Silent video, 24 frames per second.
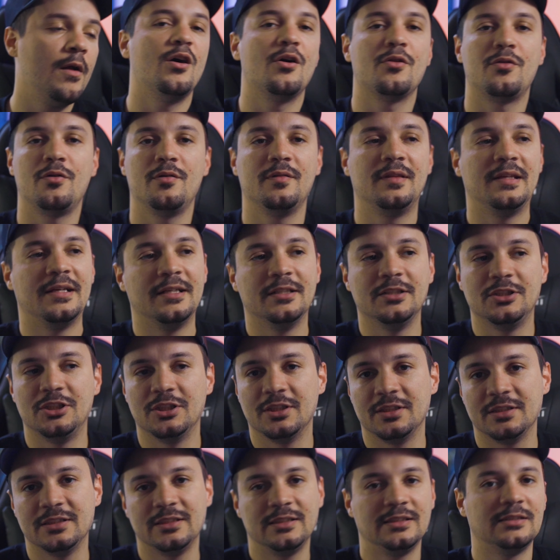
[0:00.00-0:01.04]
other than
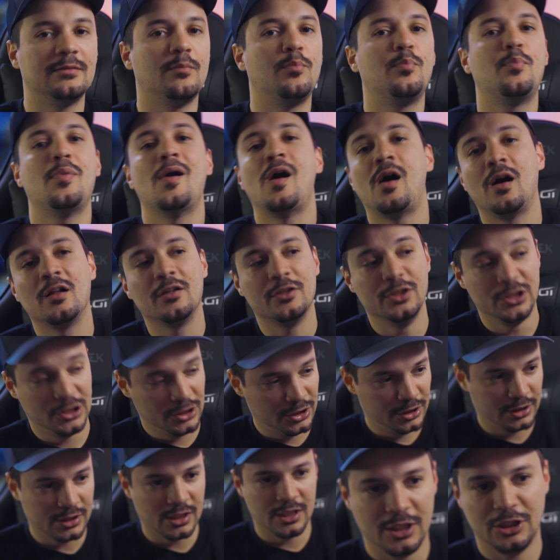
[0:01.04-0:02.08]
just the
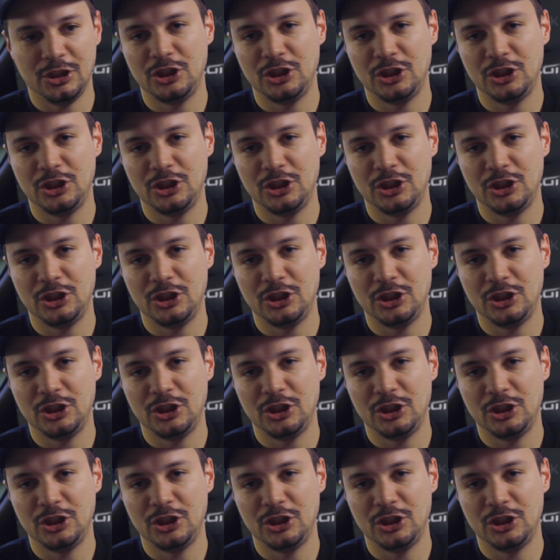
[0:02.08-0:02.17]
polished